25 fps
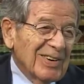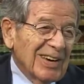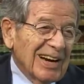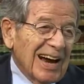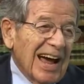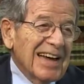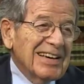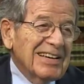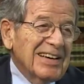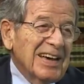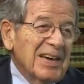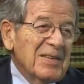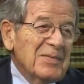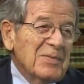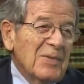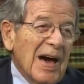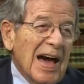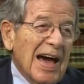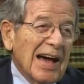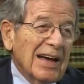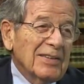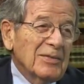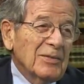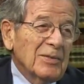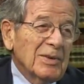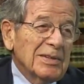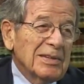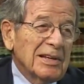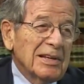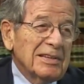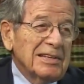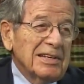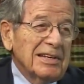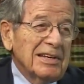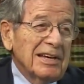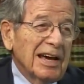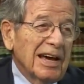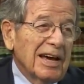but I came back when the
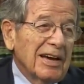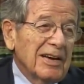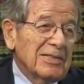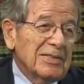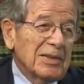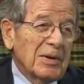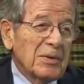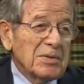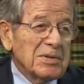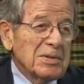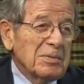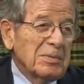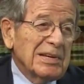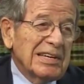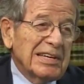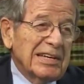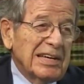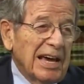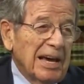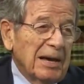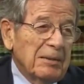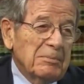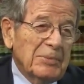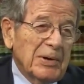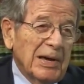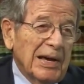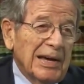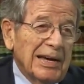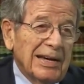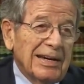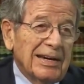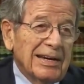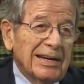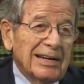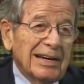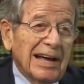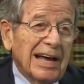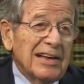DA there was a big
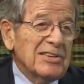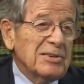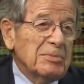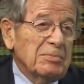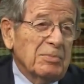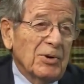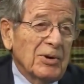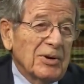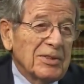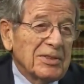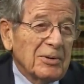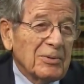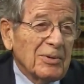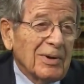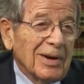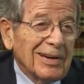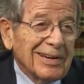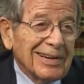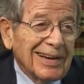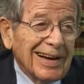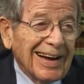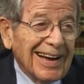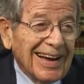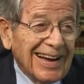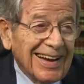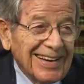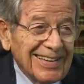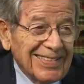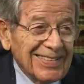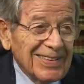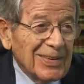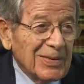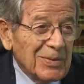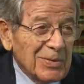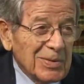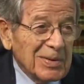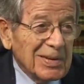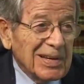campaign, and I supported the wrong guy.
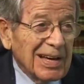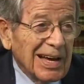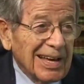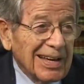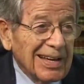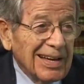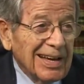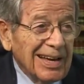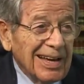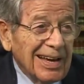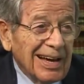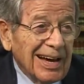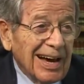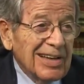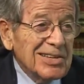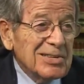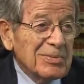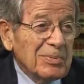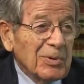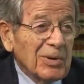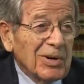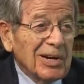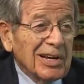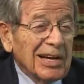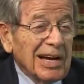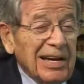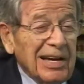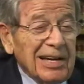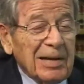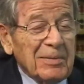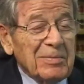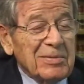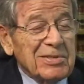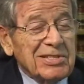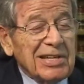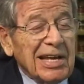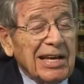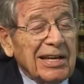There was a guy I supported a
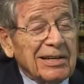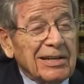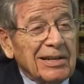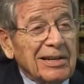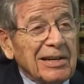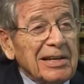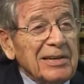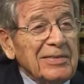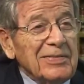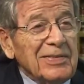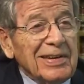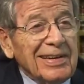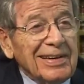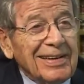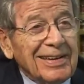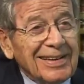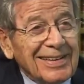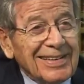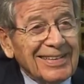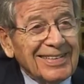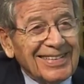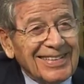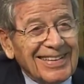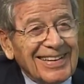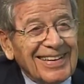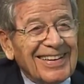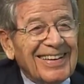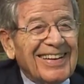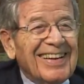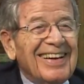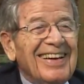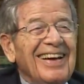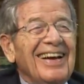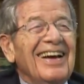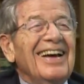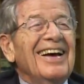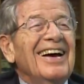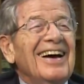named Stanton Levy.
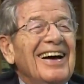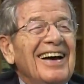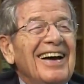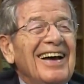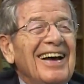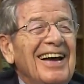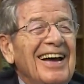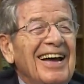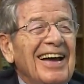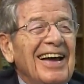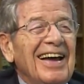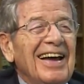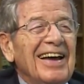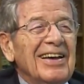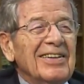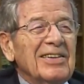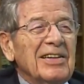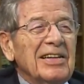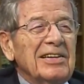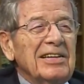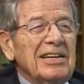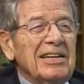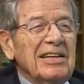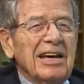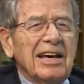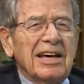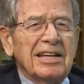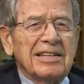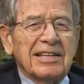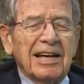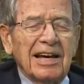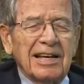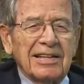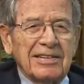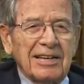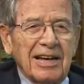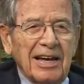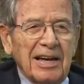And the DA at
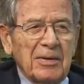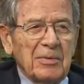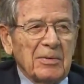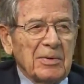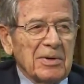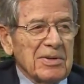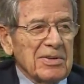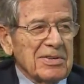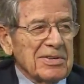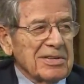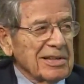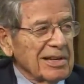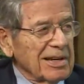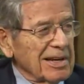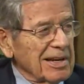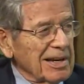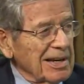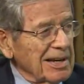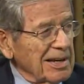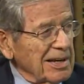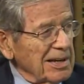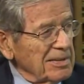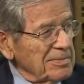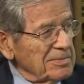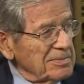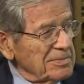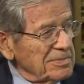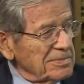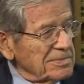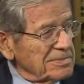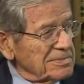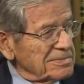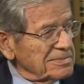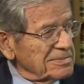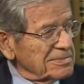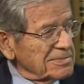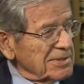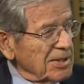that time was uh,
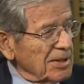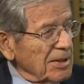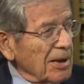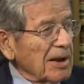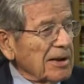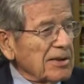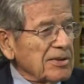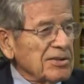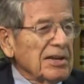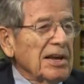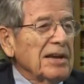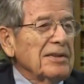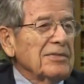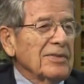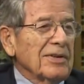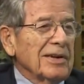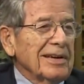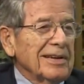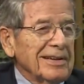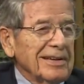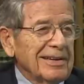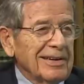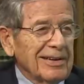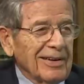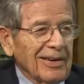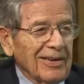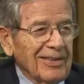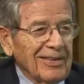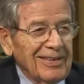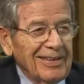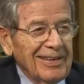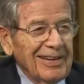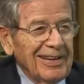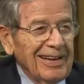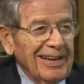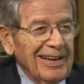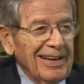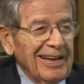Clark Savory, you know.
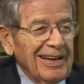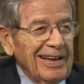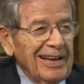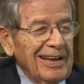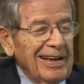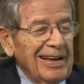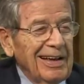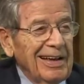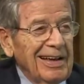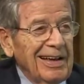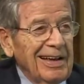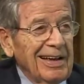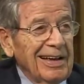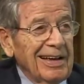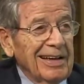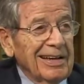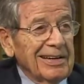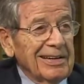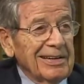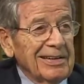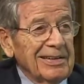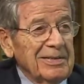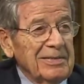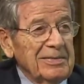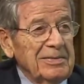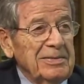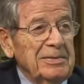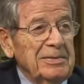And,